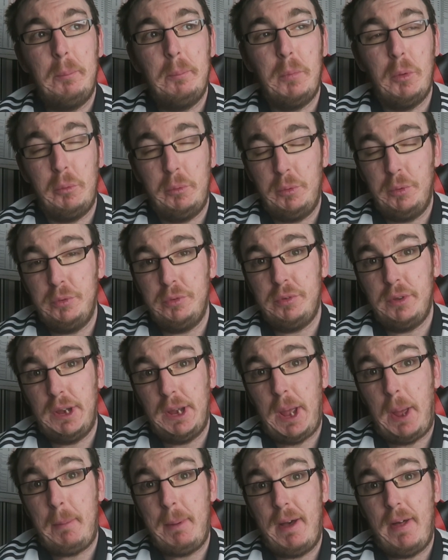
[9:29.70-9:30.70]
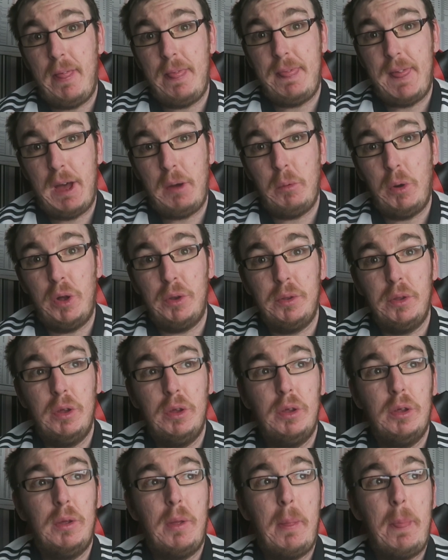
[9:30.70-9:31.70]
but we'll see about that one.
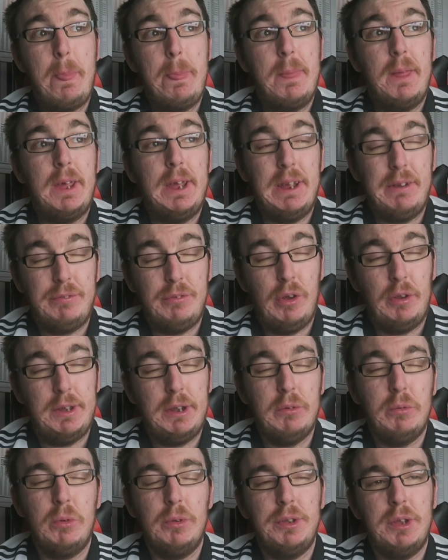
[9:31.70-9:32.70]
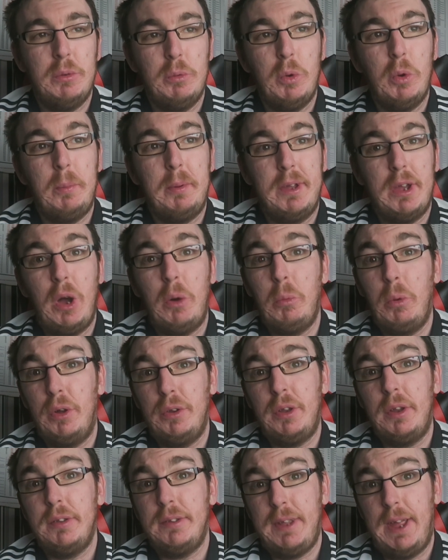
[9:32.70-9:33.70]
If not, there will be a
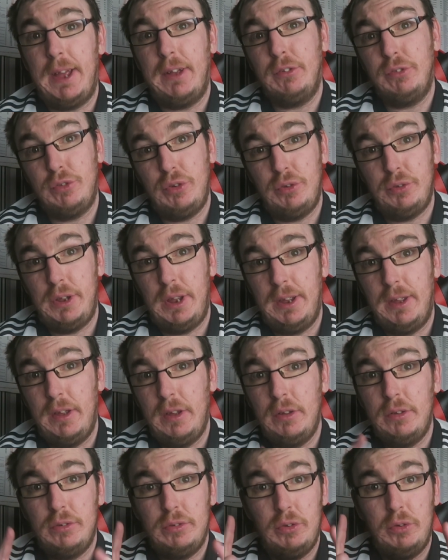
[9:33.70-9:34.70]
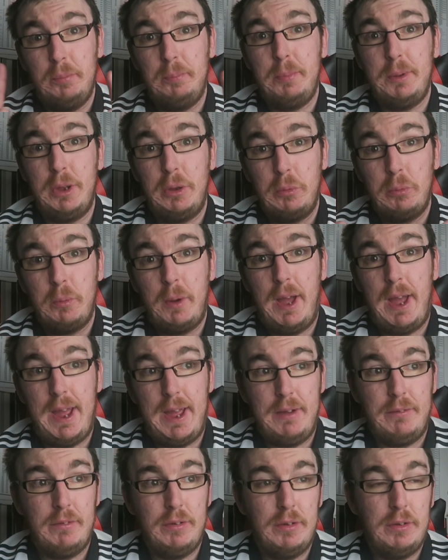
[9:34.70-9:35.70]
One Tech Sunday, so
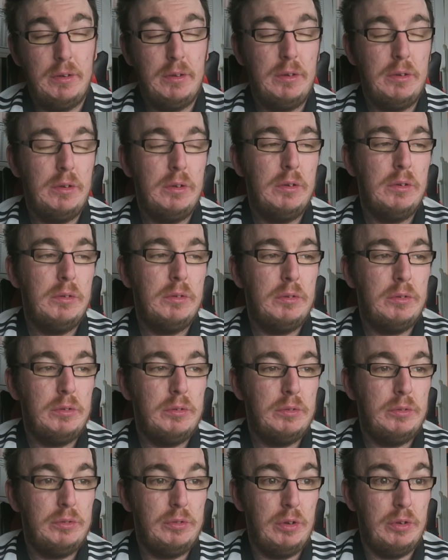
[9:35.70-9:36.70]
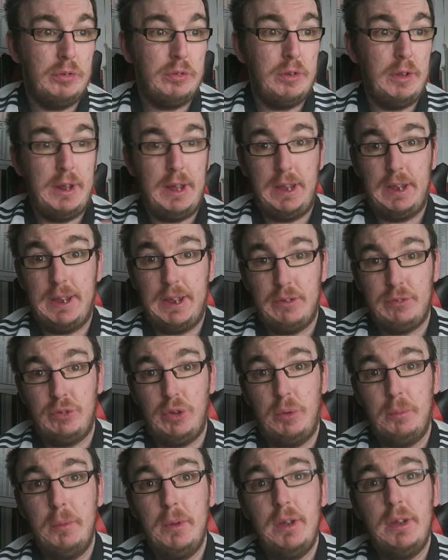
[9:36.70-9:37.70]
beware, just to let you guys
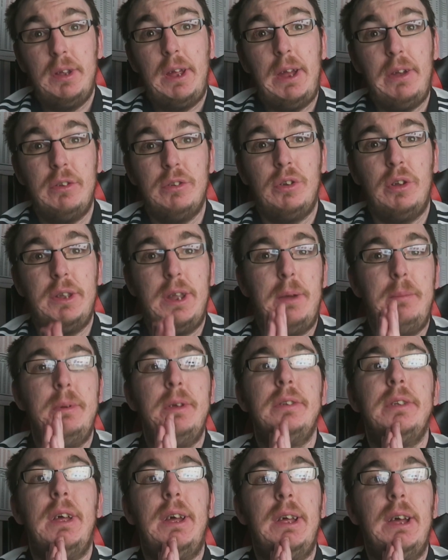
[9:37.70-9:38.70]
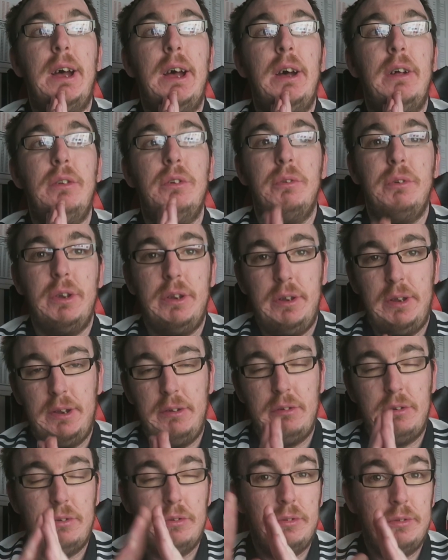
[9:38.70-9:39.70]
know. As on that being said, I love you
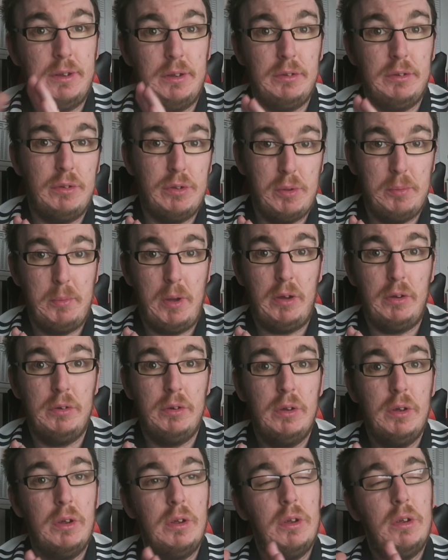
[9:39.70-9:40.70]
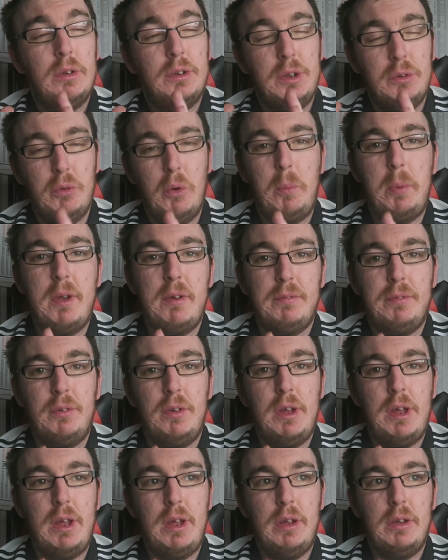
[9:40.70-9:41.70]
anyway. Tomorrow there will be
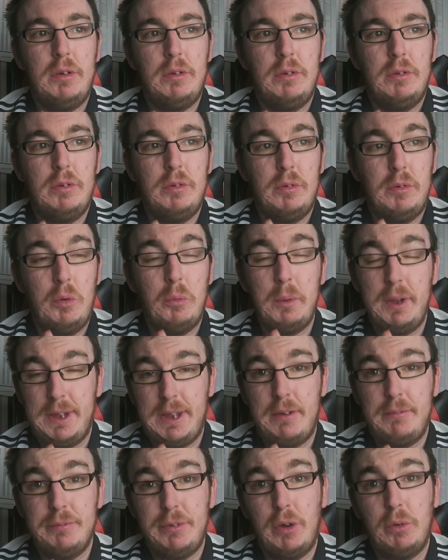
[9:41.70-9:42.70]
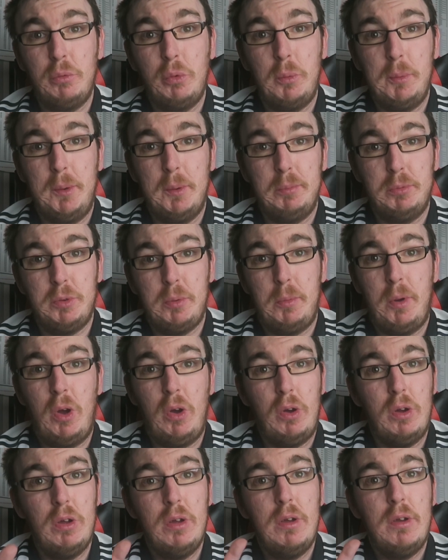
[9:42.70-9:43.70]
a weekend vlog, will be up
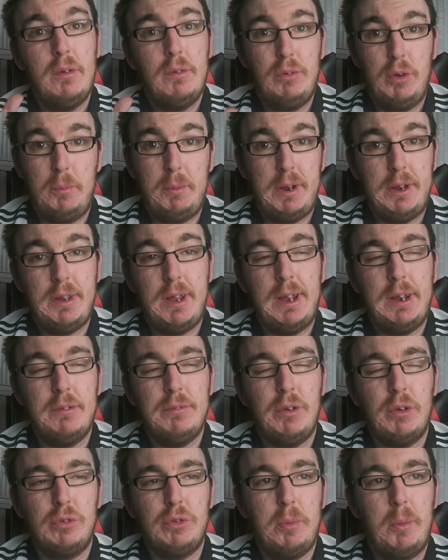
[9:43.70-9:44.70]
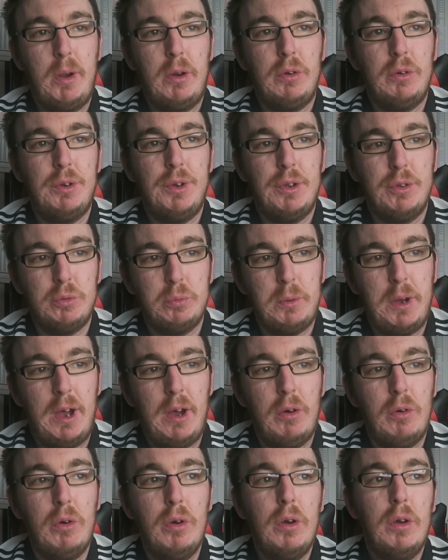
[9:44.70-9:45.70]
tomorrow, filming a daily vlog tomorrow as
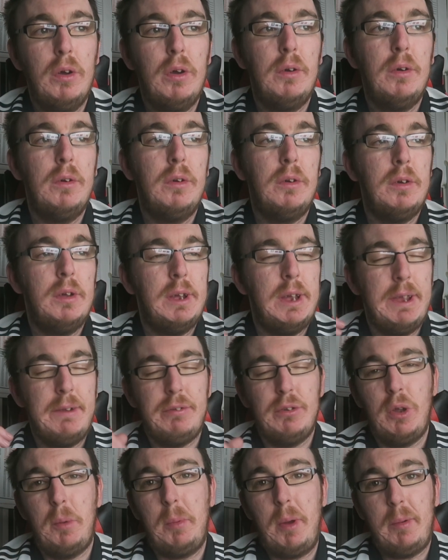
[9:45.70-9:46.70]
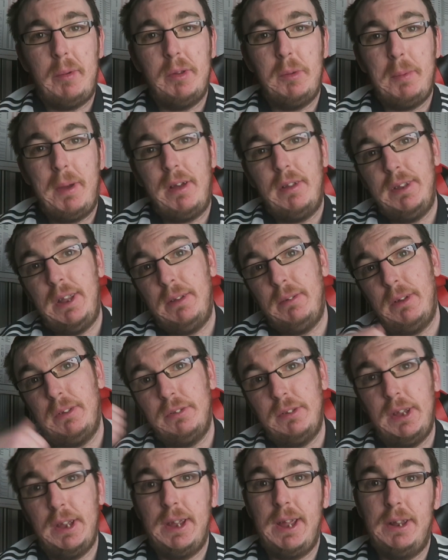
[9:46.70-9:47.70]
well. If you're not bothered about that,
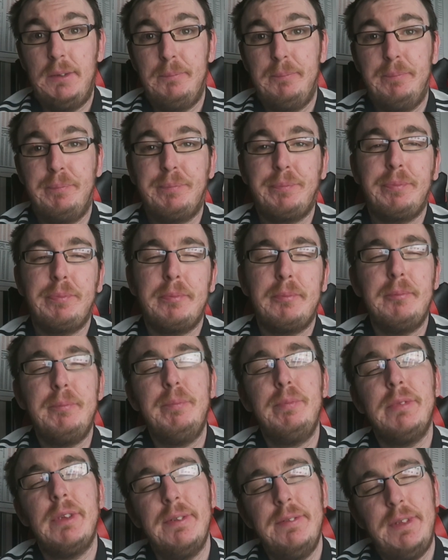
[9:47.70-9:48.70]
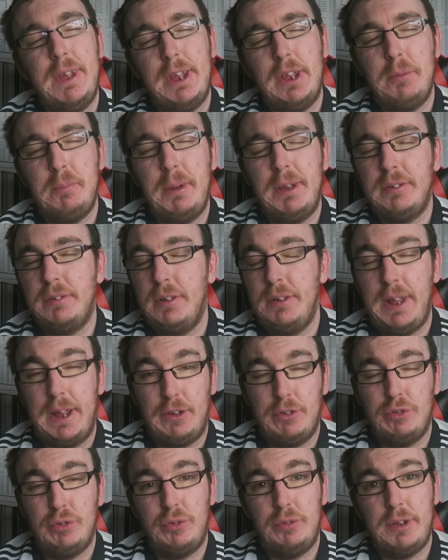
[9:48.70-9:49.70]
I'll see you again basically
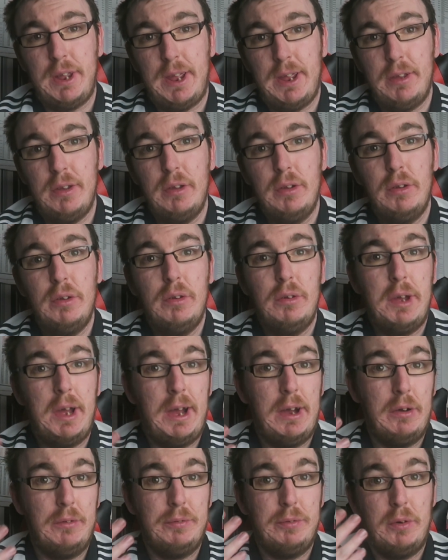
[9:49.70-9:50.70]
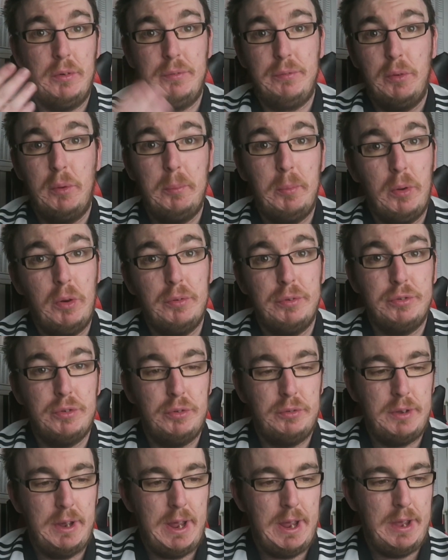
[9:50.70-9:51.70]
next Sunday out for Football
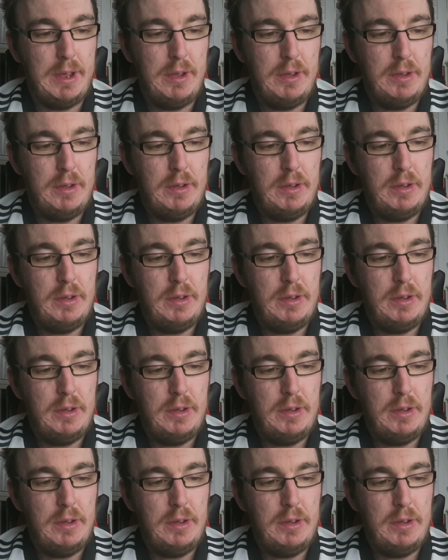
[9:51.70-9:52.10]
Sunday